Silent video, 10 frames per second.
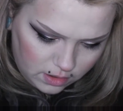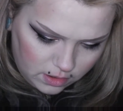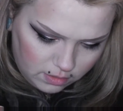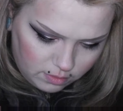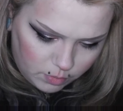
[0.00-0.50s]

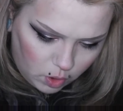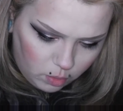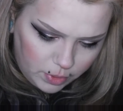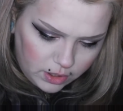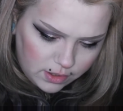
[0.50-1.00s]
I'm hoping
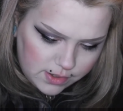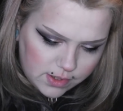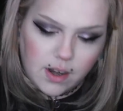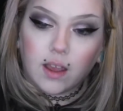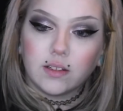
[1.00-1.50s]
it's
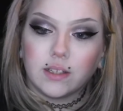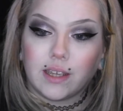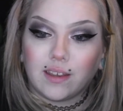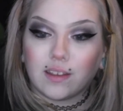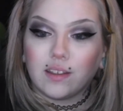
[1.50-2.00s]
not like
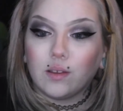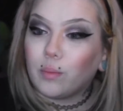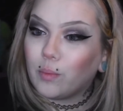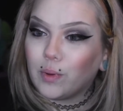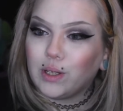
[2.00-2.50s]

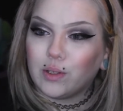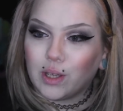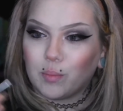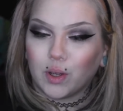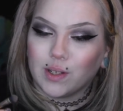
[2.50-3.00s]
when you like put
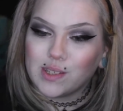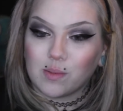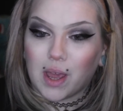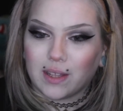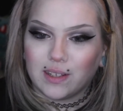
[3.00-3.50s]
on some
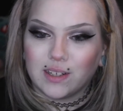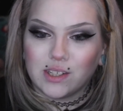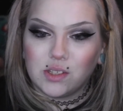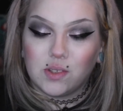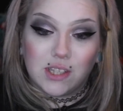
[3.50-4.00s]
highlighters, you
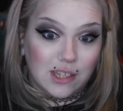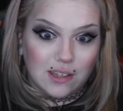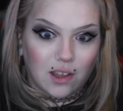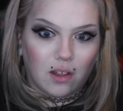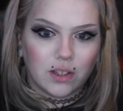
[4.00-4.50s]
see the
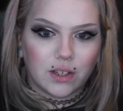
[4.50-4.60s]
color.